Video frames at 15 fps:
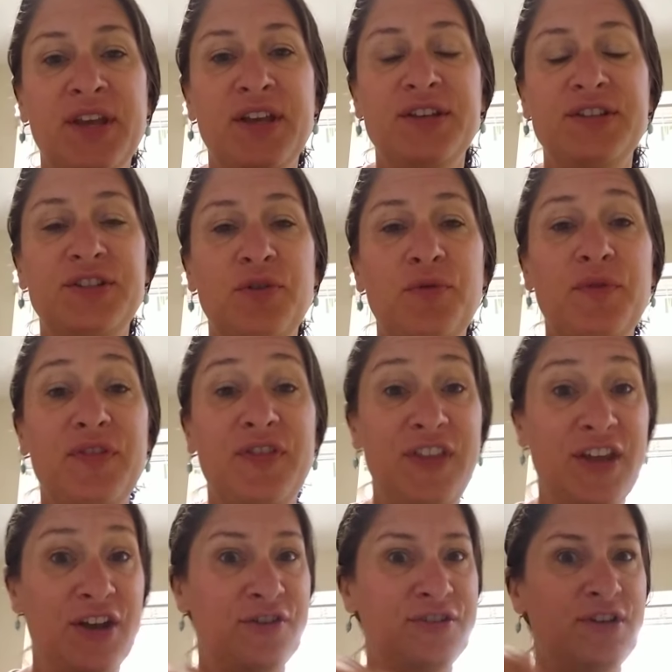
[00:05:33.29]
So
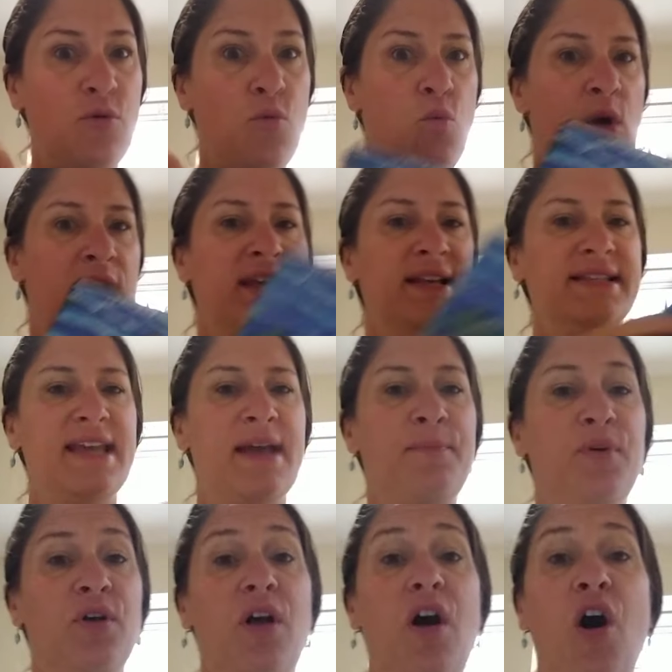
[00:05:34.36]
there's one
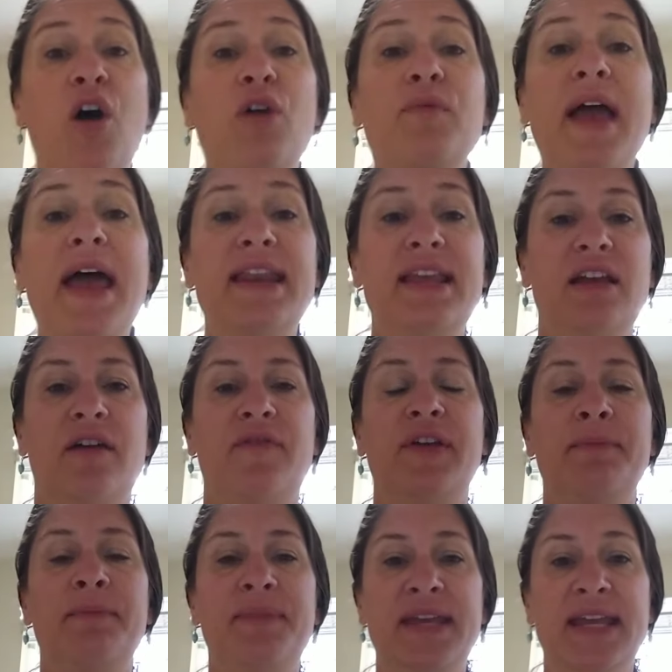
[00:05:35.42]
example already of
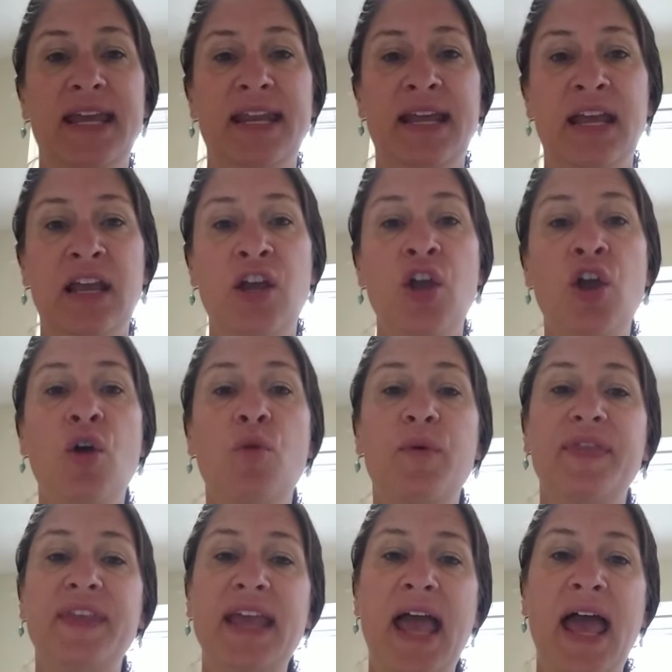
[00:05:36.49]
him beginning with
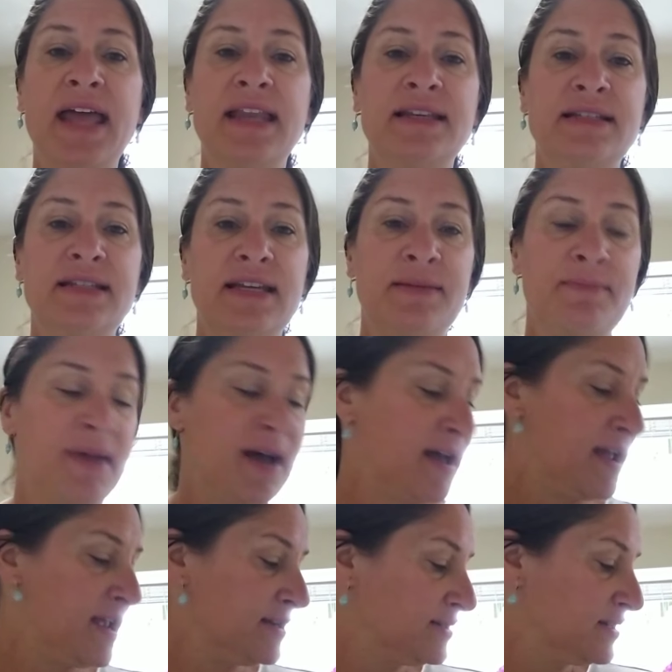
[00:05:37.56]
the end in
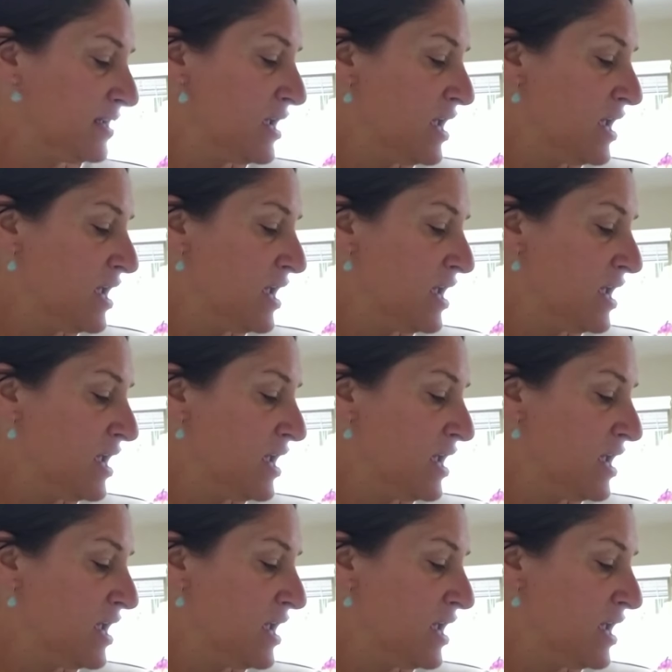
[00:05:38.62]
mind.